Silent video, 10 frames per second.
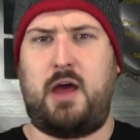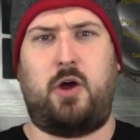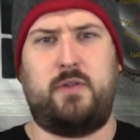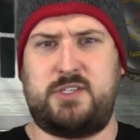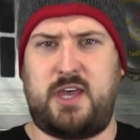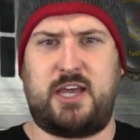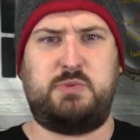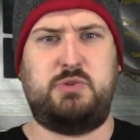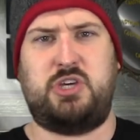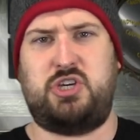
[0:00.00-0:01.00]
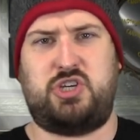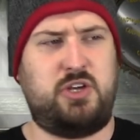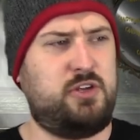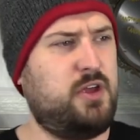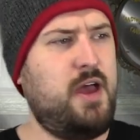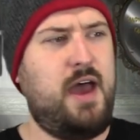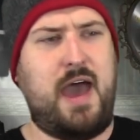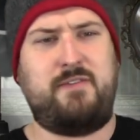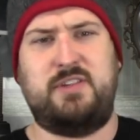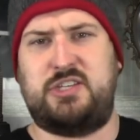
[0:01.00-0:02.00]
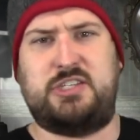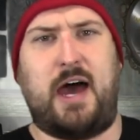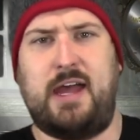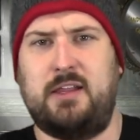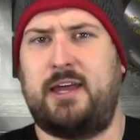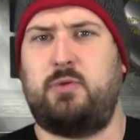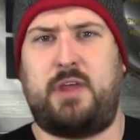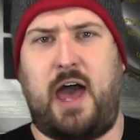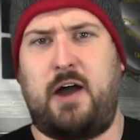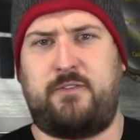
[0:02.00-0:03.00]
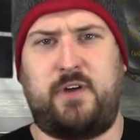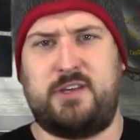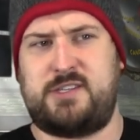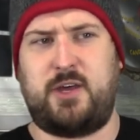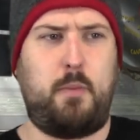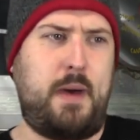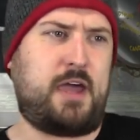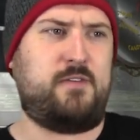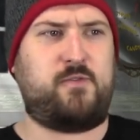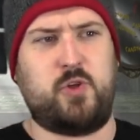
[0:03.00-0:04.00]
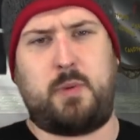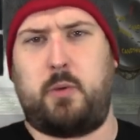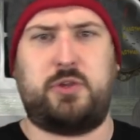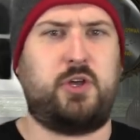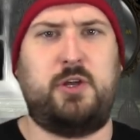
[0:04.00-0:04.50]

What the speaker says: out all this exposition and having this dialect with Alfred as they go back and forth about what they're